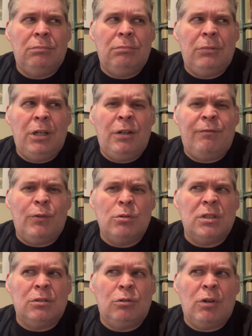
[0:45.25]
in a
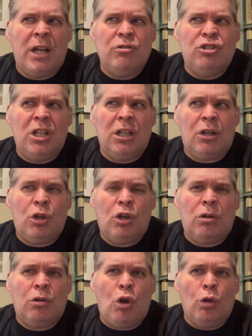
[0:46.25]
frozen cryogenic
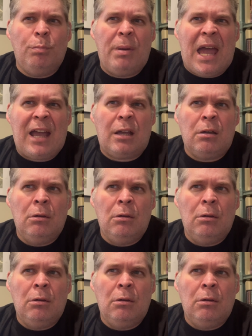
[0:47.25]
cold pack